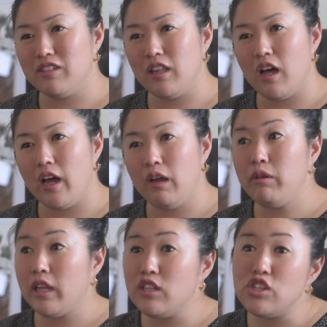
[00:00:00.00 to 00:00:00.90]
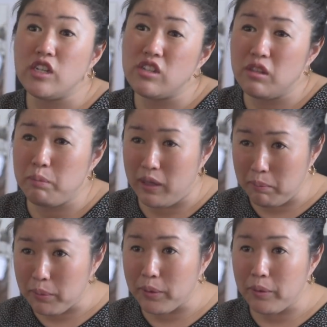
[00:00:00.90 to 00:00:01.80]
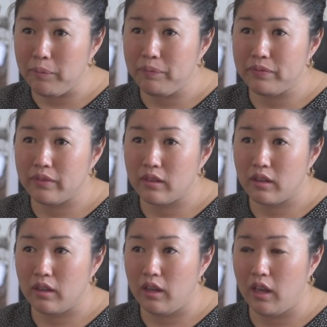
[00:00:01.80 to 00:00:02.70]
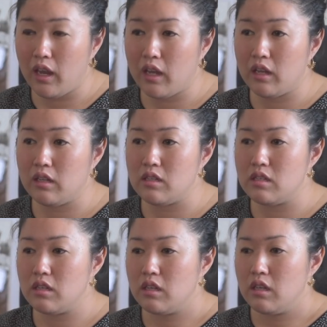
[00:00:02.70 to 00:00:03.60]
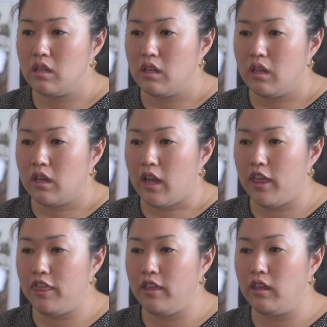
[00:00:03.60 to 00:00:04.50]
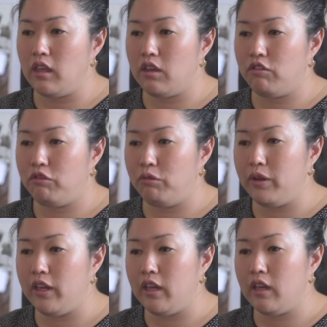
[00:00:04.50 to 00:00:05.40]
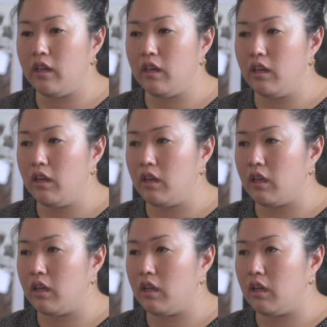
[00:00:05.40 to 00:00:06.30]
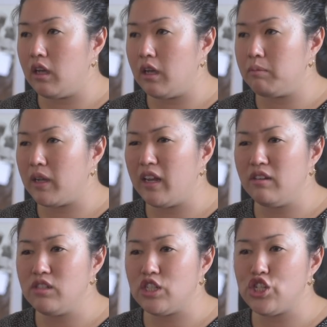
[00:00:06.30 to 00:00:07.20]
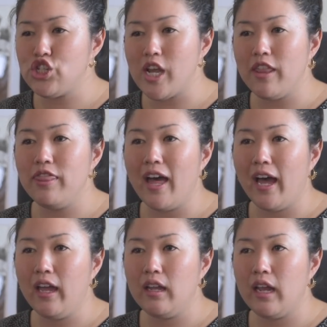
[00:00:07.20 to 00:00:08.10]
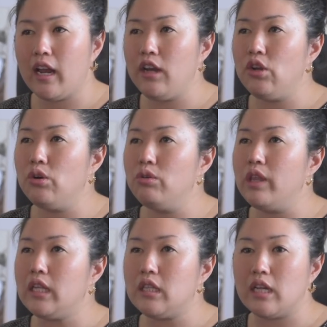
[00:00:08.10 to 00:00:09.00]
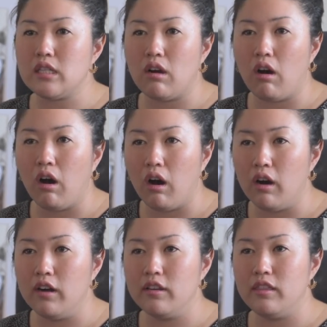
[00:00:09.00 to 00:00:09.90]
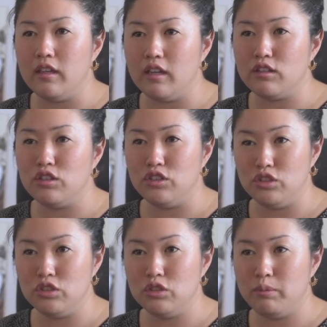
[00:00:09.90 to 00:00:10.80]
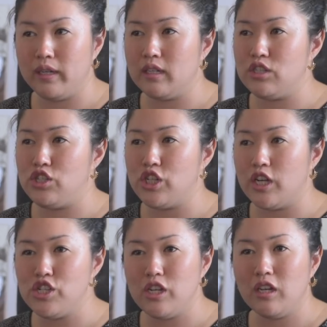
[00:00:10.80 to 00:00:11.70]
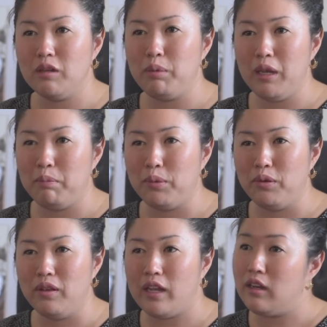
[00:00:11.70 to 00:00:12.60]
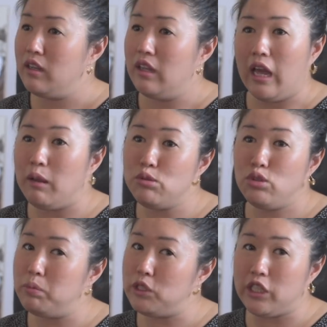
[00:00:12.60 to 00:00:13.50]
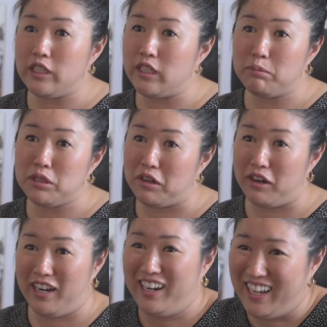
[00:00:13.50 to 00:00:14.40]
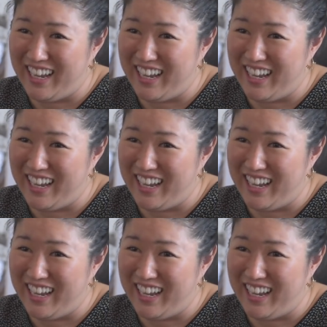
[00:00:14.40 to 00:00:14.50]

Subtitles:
a lot, and we like to judge other people. And I think if we kind of just shed that, and I know that that's a hard thing to do because judging people, and I'm super judgy, I'm sorry,